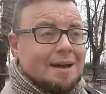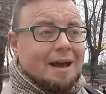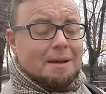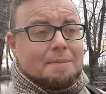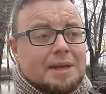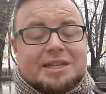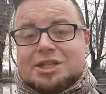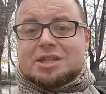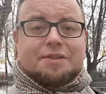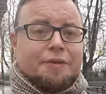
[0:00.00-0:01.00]
Um, it's
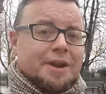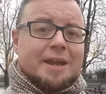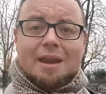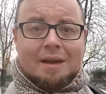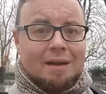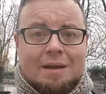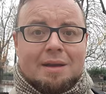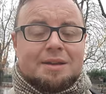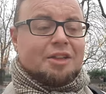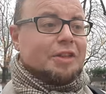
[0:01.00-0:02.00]
just a funicular.
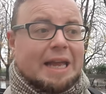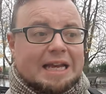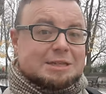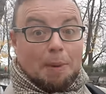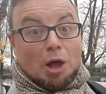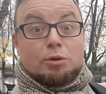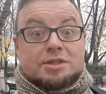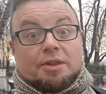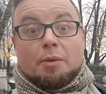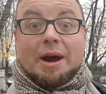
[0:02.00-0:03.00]
nothing
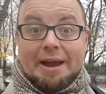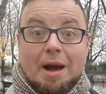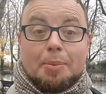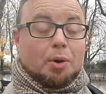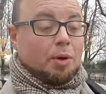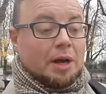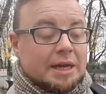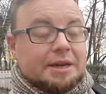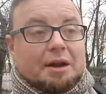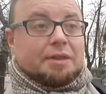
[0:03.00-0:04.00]
explodes on the way up, or
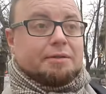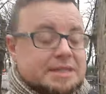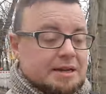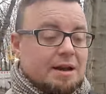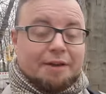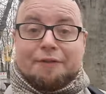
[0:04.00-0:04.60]
you know, there isn't like